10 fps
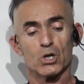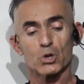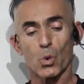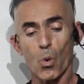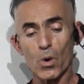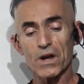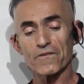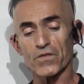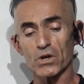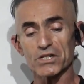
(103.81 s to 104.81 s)
Taurine
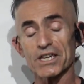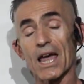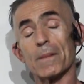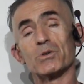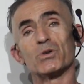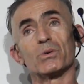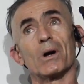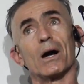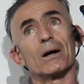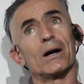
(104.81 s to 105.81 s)
first came
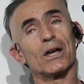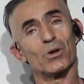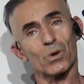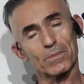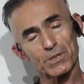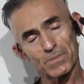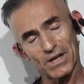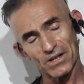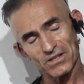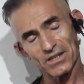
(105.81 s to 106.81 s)
to I don't want to
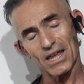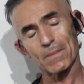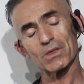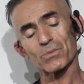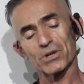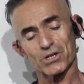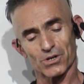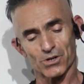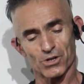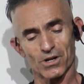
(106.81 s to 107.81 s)
mispronounce the name of the
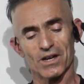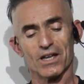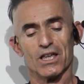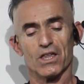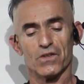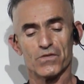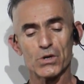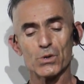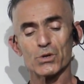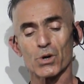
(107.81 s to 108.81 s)
researcher,
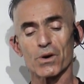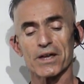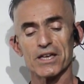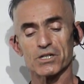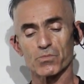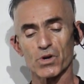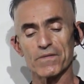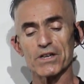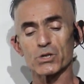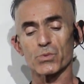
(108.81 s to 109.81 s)
view during his
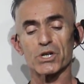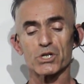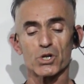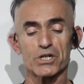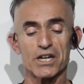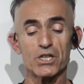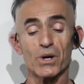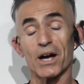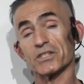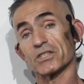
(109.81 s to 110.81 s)
previous research into
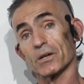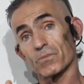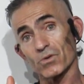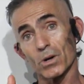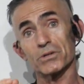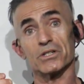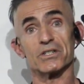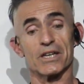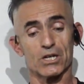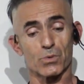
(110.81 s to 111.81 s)

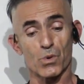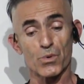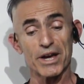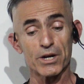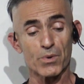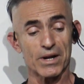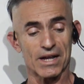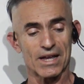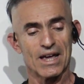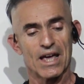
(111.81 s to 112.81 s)
osteoporosis, as we're
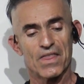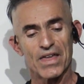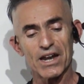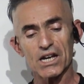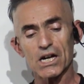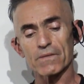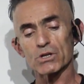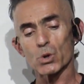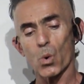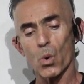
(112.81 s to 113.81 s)
reiterating. That
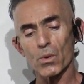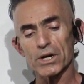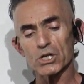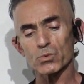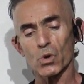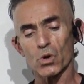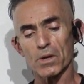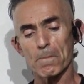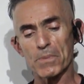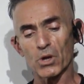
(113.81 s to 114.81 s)
uncovered taurine's role
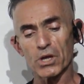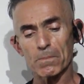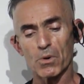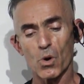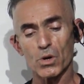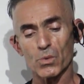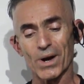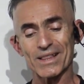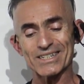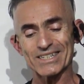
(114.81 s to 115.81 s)
in building bone
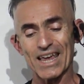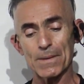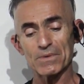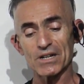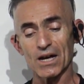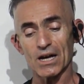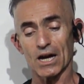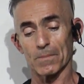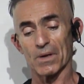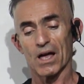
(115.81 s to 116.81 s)
around the same
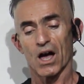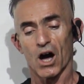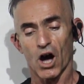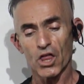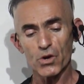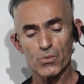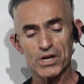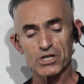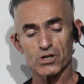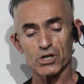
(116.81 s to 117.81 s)
time. Other
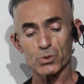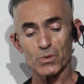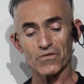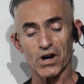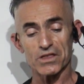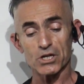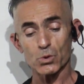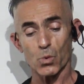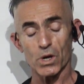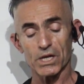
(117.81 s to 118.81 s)
researchers will find that
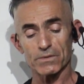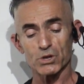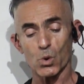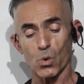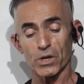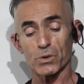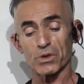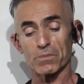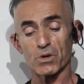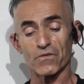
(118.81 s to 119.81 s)
taurine levels correlated
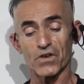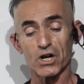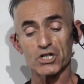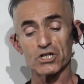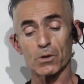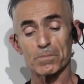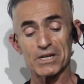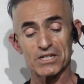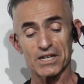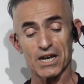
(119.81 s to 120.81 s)
with immune function,
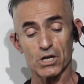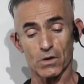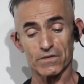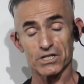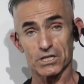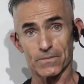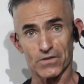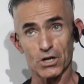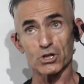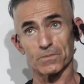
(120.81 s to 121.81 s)
obesity, and nervous system
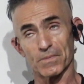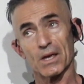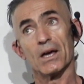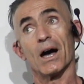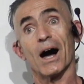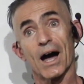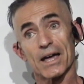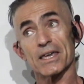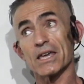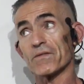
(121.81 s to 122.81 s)
function,
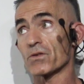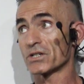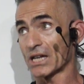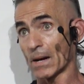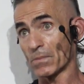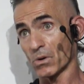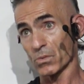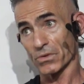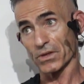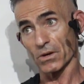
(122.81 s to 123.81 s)
i.e.,
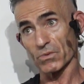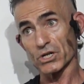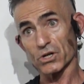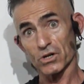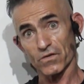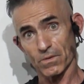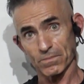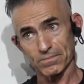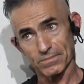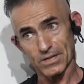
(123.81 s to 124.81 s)
example, the research
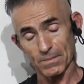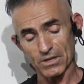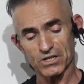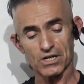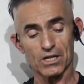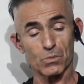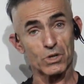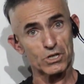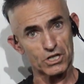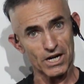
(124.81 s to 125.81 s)
from 10 months ago that
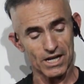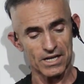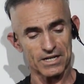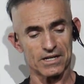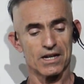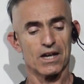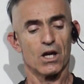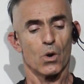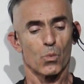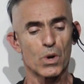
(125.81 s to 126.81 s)
we just highlighted.
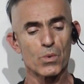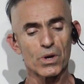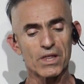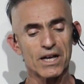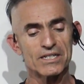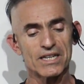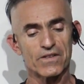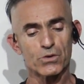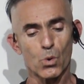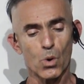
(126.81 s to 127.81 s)
We realize
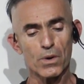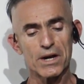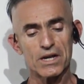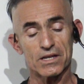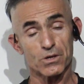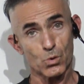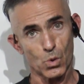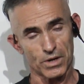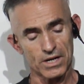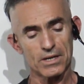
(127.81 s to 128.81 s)
that if taurine,
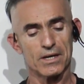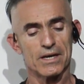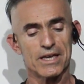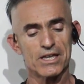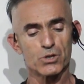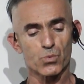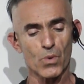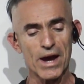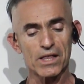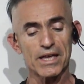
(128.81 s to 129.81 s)
quoting, is
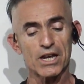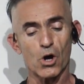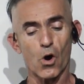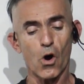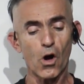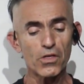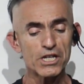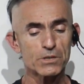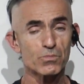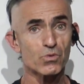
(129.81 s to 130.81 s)
regulating all
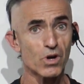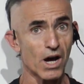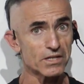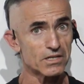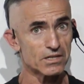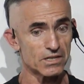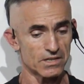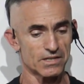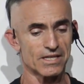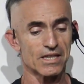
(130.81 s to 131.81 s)
these
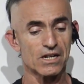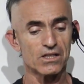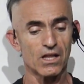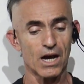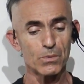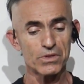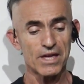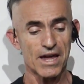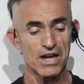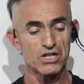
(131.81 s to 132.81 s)
processes that decline with
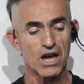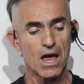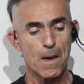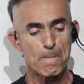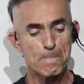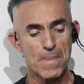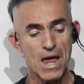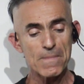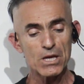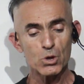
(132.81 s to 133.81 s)
age,
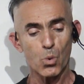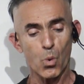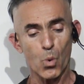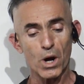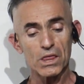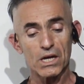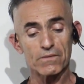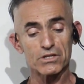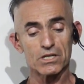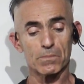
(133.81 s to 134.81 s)
Maybe taurine
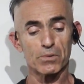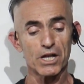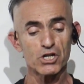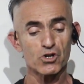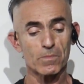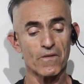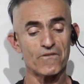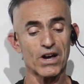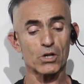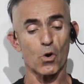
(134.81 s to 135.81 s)
levels in the bloodstream
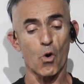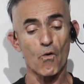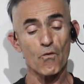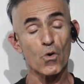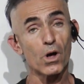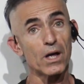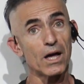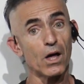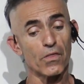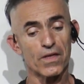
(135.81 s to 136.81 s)
affect overall
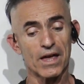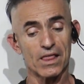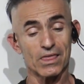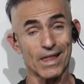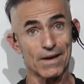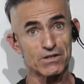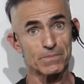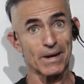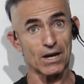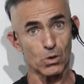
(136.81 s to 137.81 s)
health and
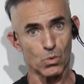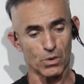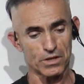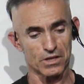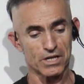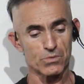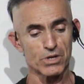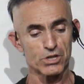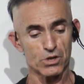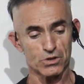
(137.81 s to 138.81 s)
lifespan, quoting the lead
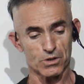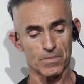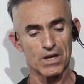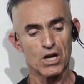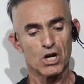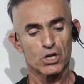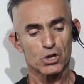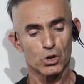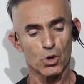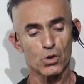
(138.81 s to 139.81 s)
researcher.
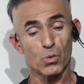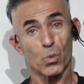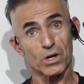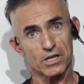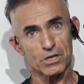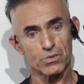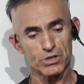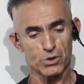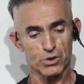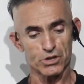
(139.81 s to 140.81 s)
To learn, one of the lead
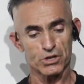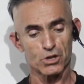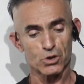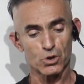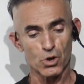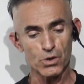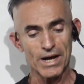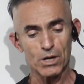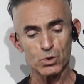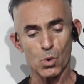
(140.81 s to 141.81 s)
researchers, to learn
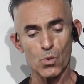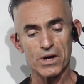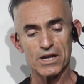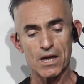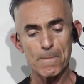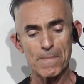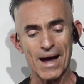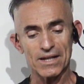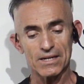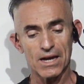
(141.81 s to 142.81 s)
how taurine
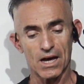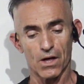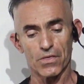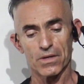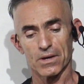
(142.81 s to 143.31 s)
impacted health,